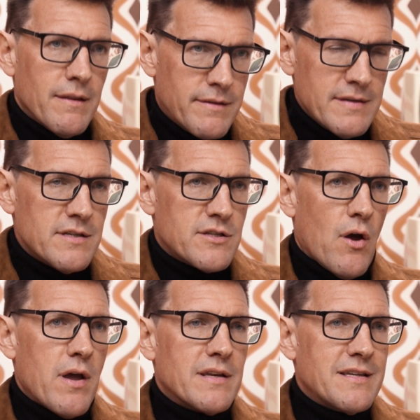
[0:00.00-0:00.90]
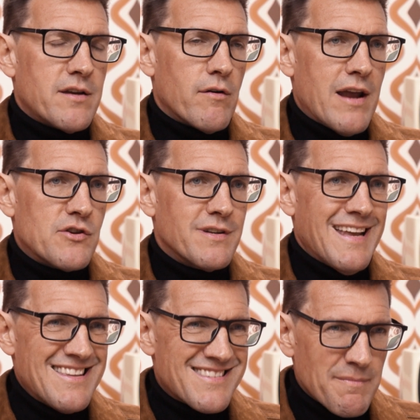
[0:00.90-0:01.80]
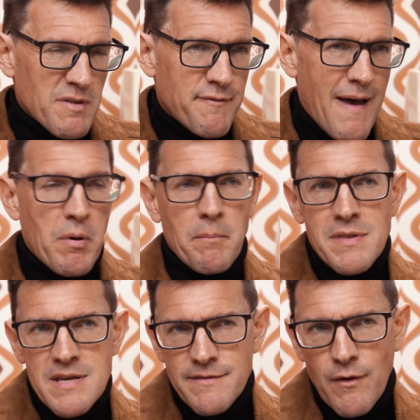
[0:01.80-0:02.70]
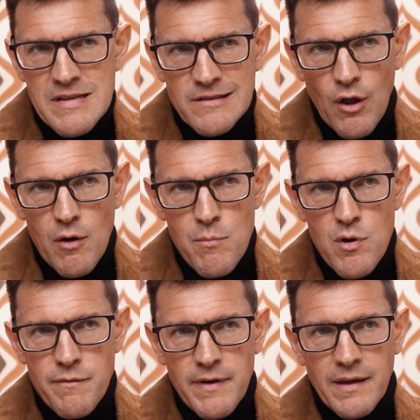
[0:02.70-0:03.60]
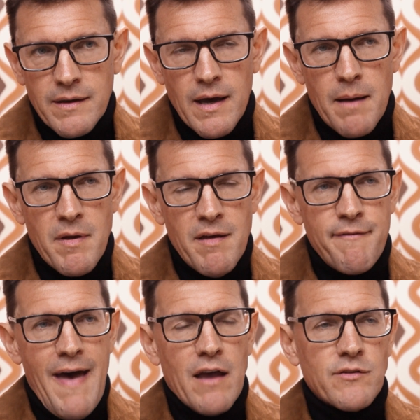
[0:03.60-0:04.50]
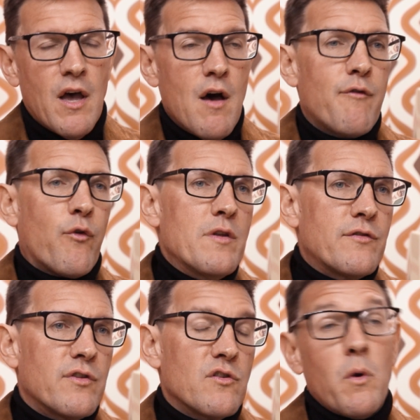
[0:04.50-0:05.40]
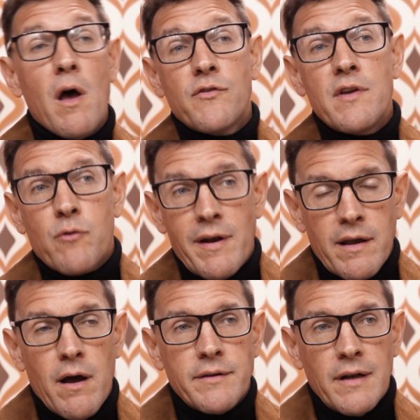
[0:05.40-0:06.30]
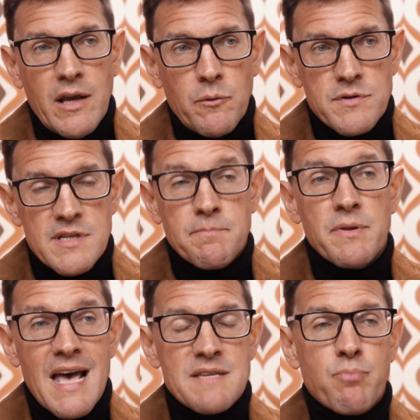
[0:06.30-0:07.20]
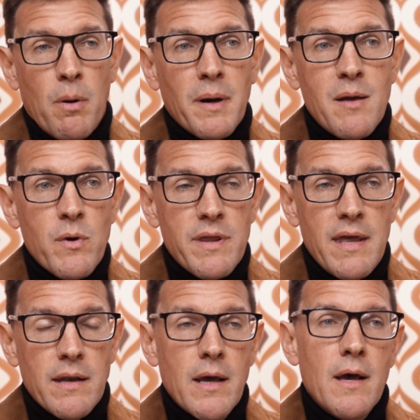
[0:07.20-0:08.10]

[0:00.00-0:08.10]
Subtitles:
this is showing a deterioration in some of the fabric, but these are very slow moving effects. For instance, we are seeing credit card delinquencies, but that's probably within